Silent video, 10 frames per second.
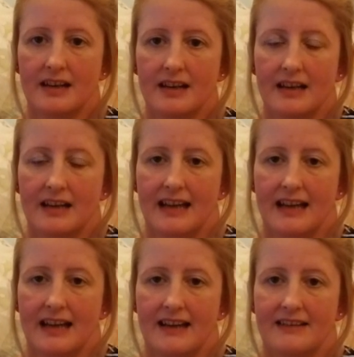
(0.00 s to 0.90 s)

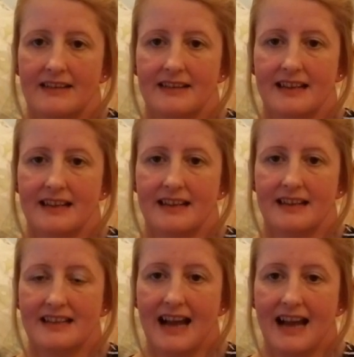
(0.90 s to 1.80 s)
and it's
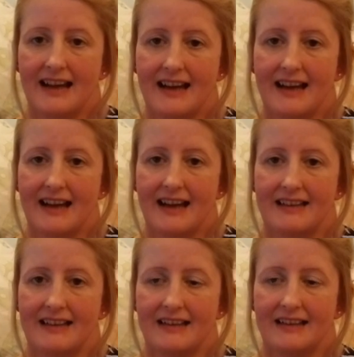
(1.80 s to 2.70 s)
hard.
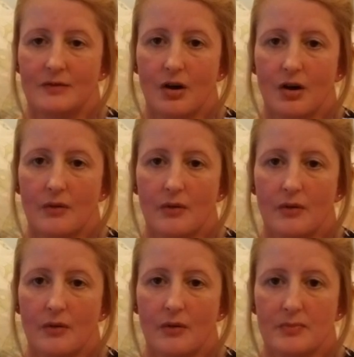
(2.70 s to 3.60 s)
You almost
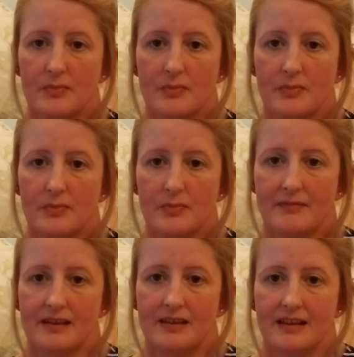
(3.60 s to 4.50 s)
become
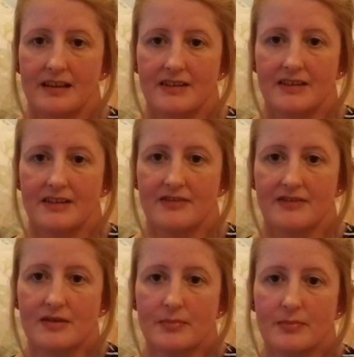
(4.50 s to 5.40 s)

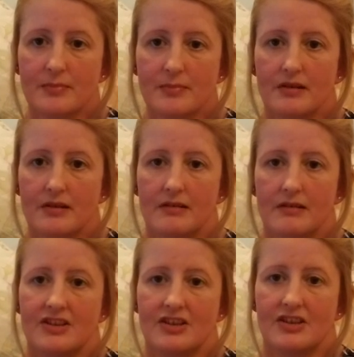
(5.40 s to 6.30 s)
invisible in
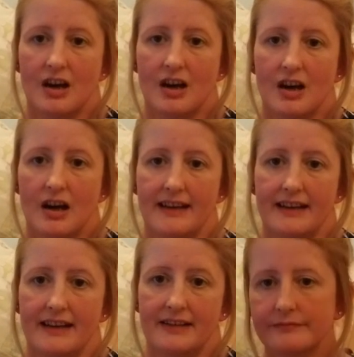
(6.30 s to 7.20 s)

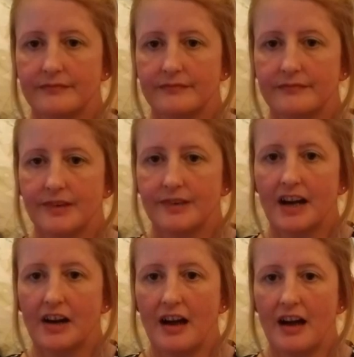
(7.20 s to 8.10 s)
society. Righto
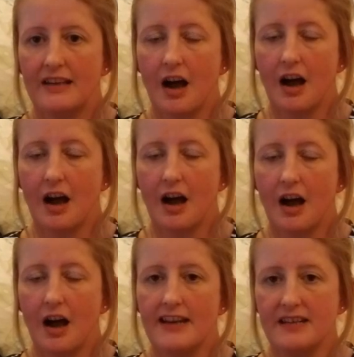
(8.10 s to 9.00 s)
guys, I have
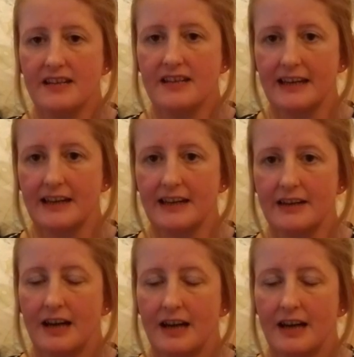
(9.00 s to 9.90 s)
been yakking
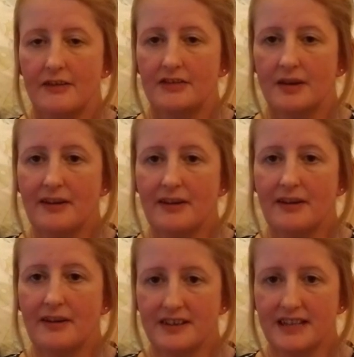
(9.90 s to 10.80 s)
for about
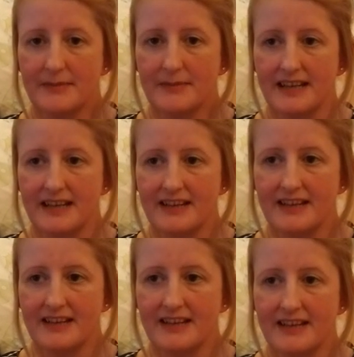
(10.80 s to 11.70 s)
15 minutes.
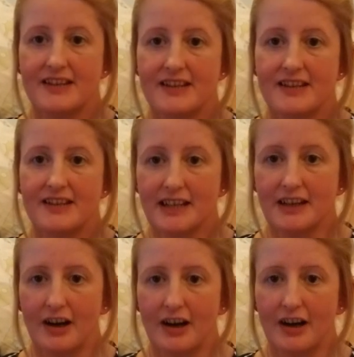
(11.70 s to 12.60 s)
This
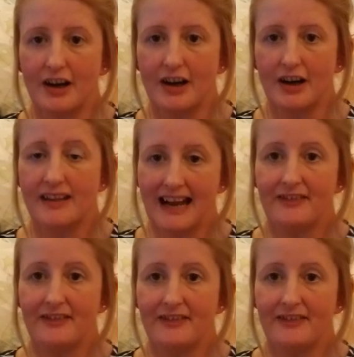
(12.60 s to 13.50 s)
video without
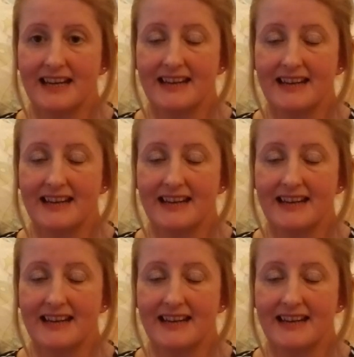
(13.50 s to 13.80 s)
me